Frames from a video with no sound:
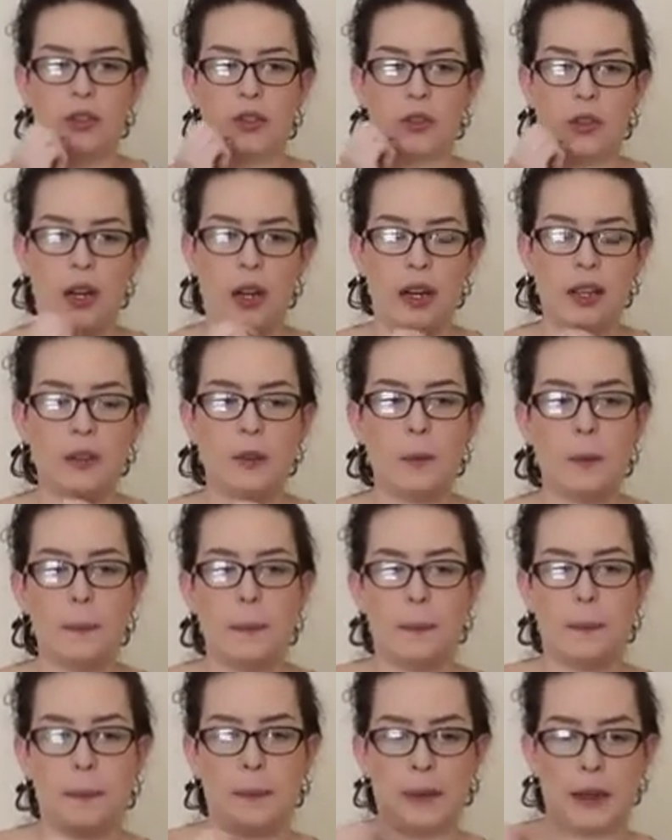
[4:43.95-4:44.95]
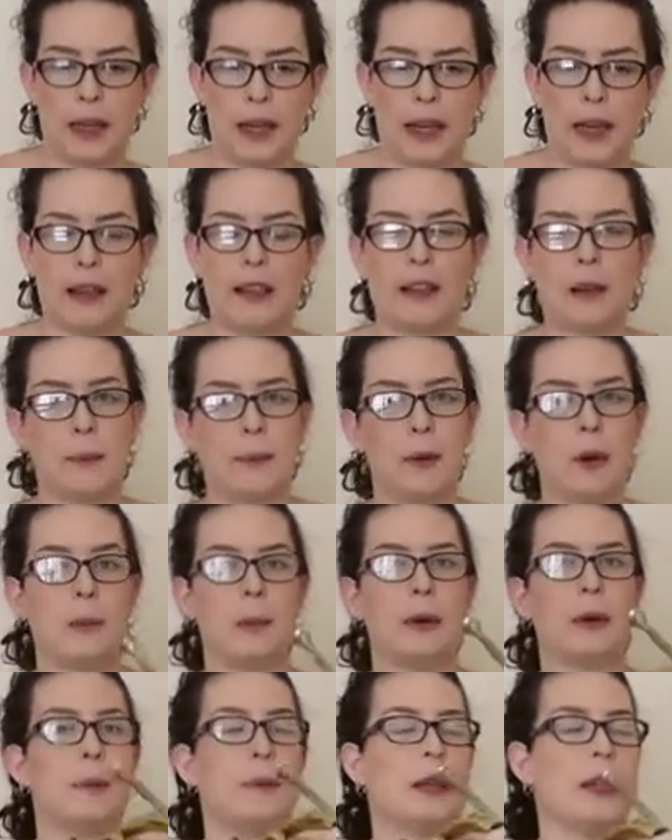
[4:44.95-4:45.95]
try to play the
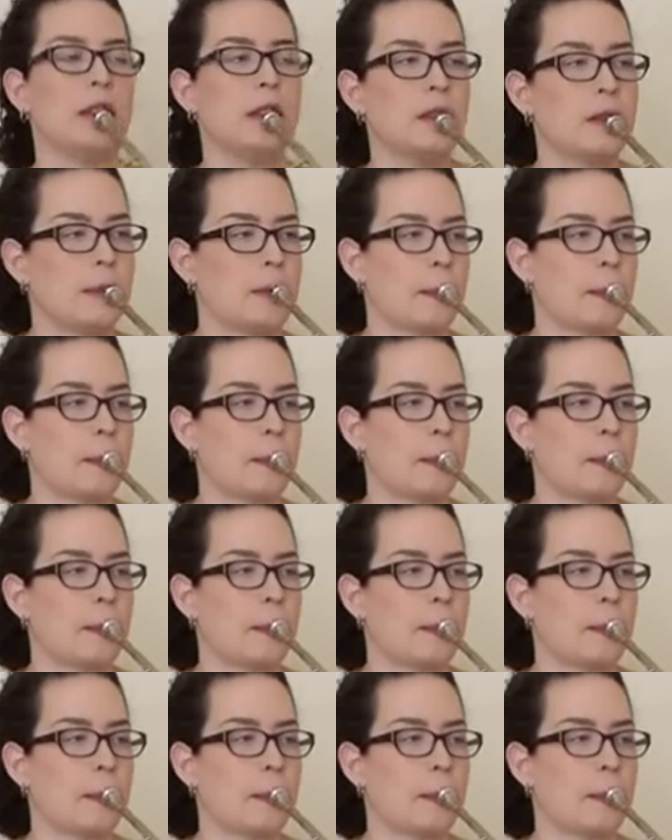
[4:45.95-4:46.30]
proper pitch.